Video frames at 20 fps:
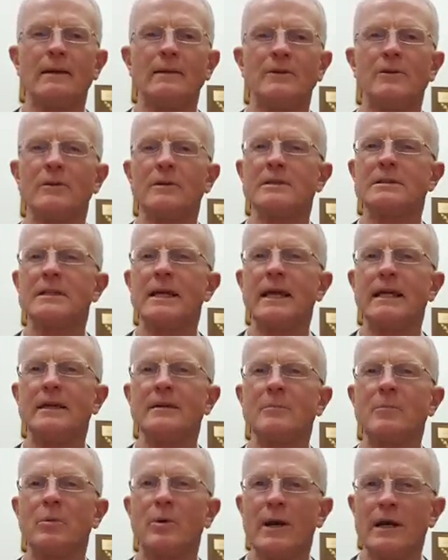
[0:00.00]
you can take
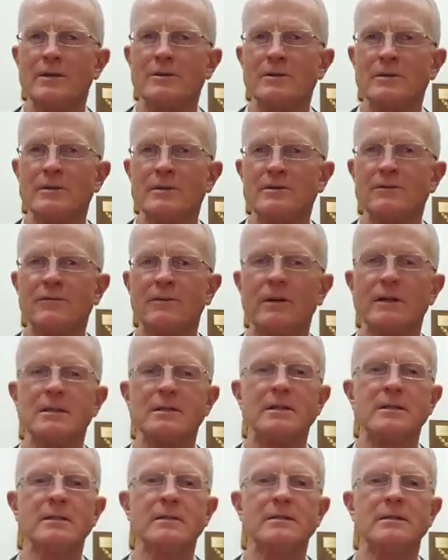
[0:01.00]
impressions, for
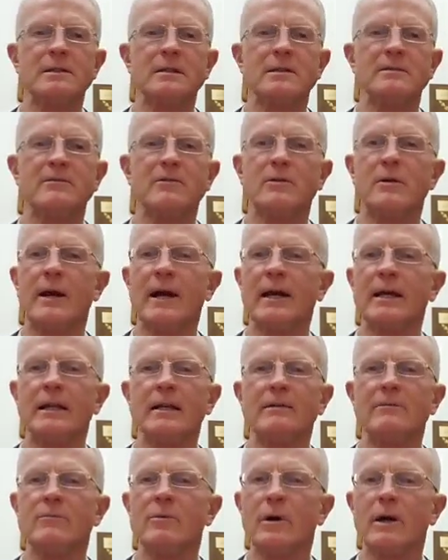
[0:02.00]
instance, in a
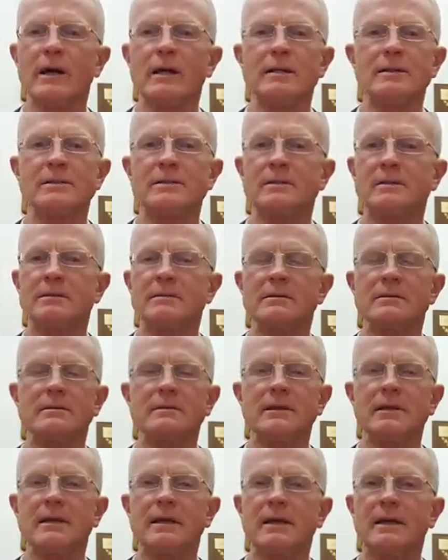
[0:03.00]
variety of ways,
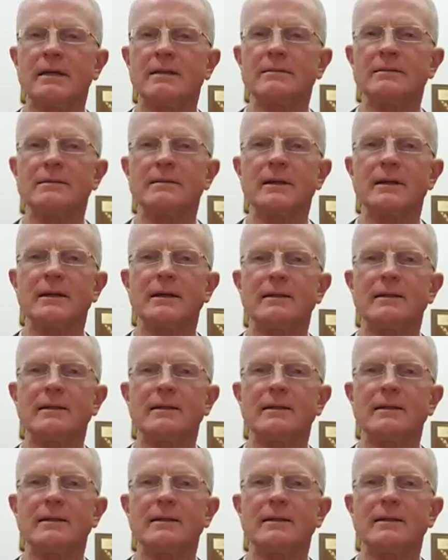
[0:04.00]
and